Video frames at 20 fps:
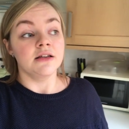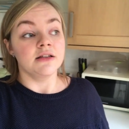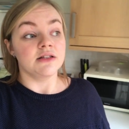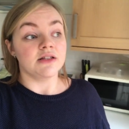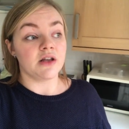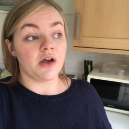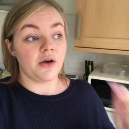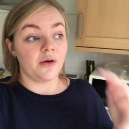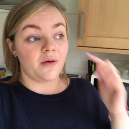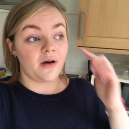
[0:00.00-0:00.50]

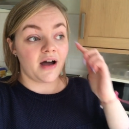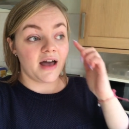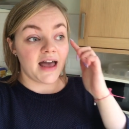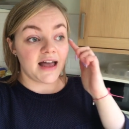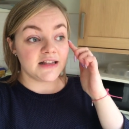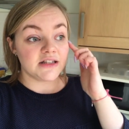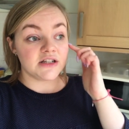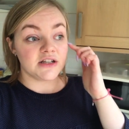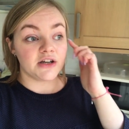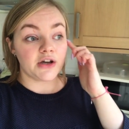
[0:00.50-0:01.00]
So I
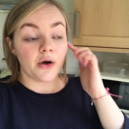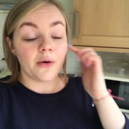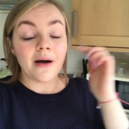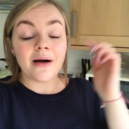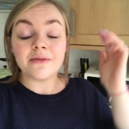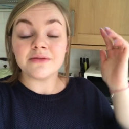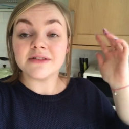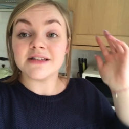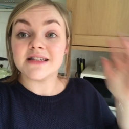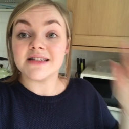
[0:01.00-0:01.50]
had to go
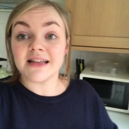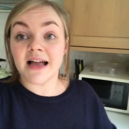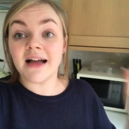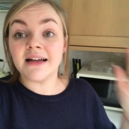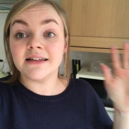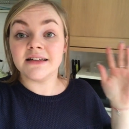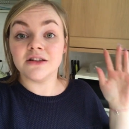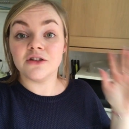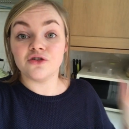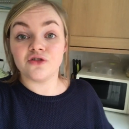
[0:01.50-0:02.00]
out and
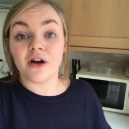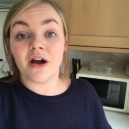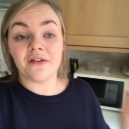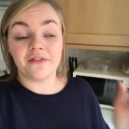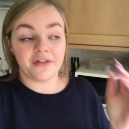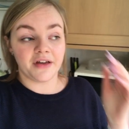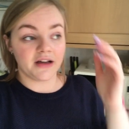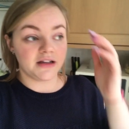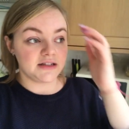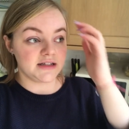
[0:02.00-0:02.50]
stand in the
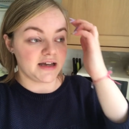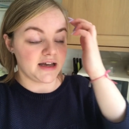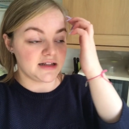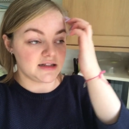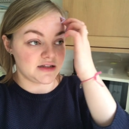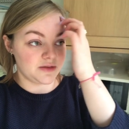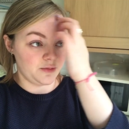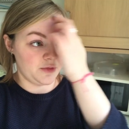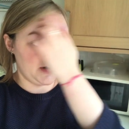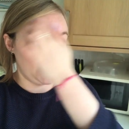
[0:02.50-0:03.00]
traffic to
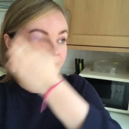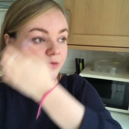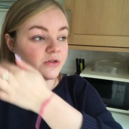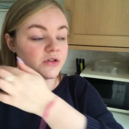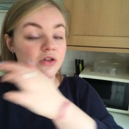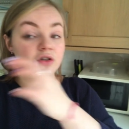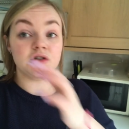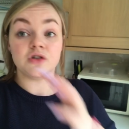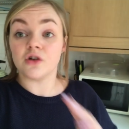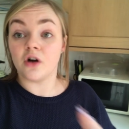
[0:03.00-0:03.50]
get someone
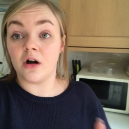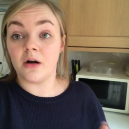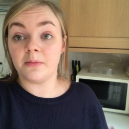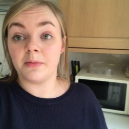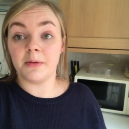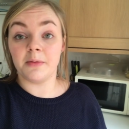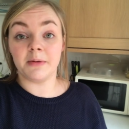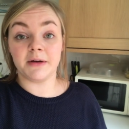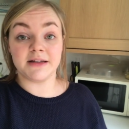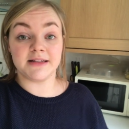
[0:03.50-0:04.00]
else to
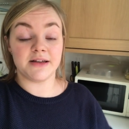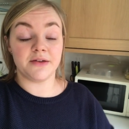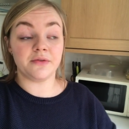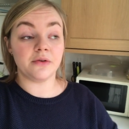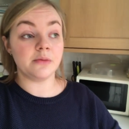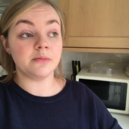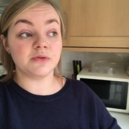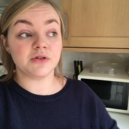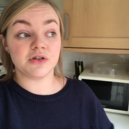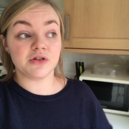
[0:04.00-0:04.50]
stop, because
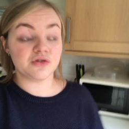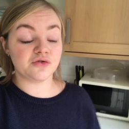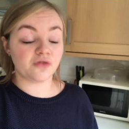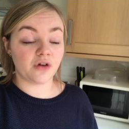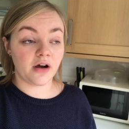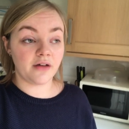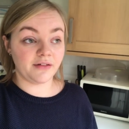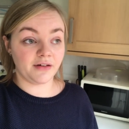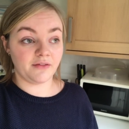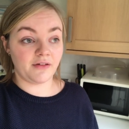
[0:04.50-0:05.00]
everyone was just
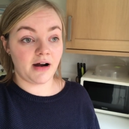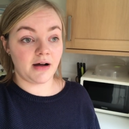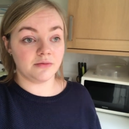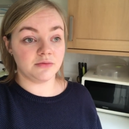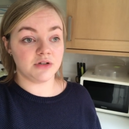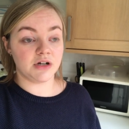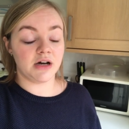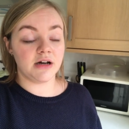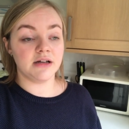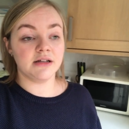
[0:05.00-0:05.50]
driving
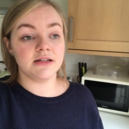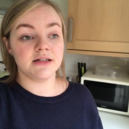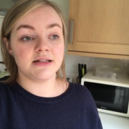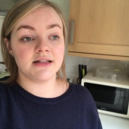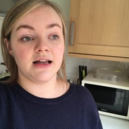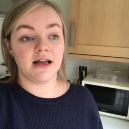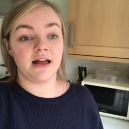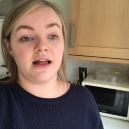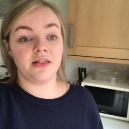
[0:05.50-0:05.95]
around us.